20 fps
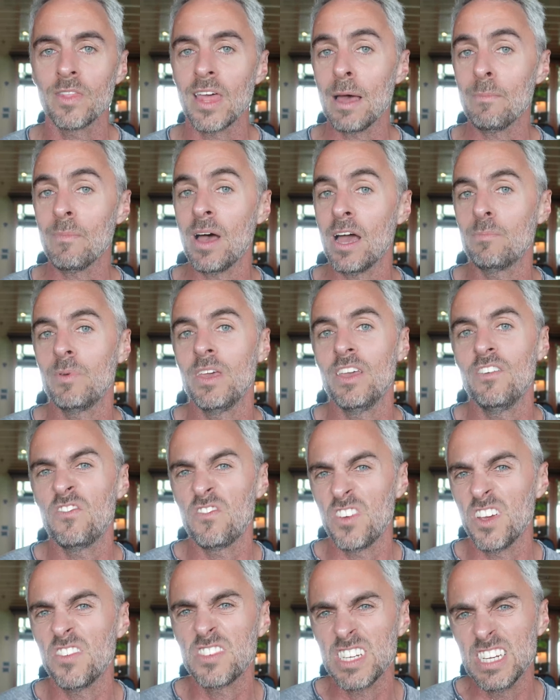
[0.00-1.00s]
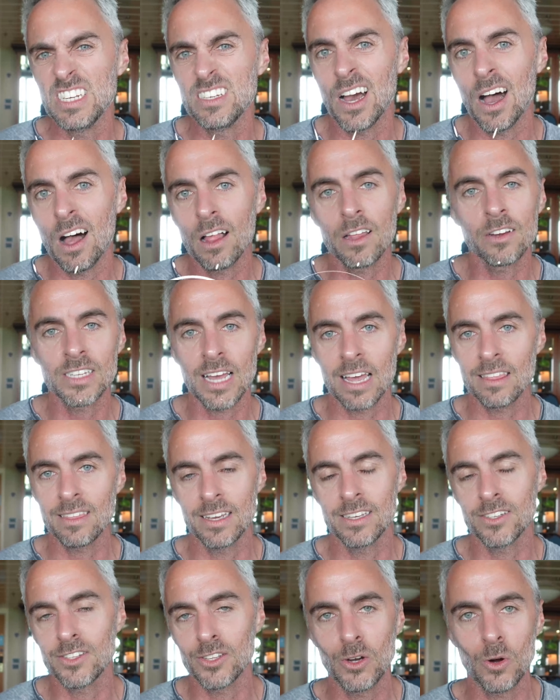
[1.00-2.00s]
that might be $15, I
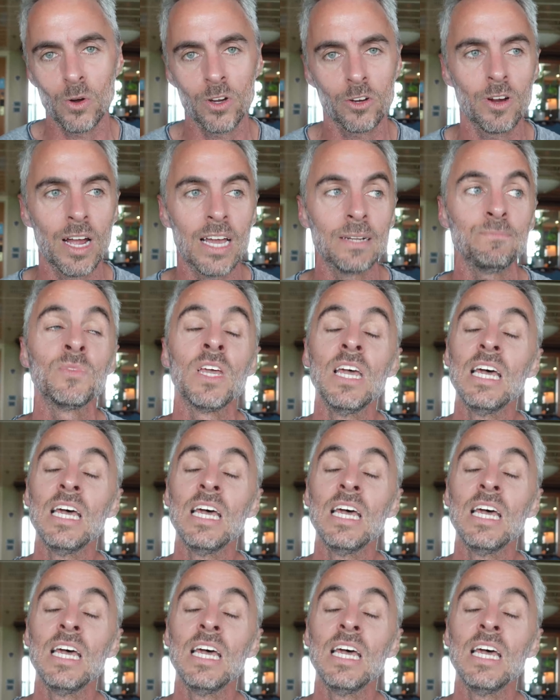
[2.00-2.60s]
think is the going rate.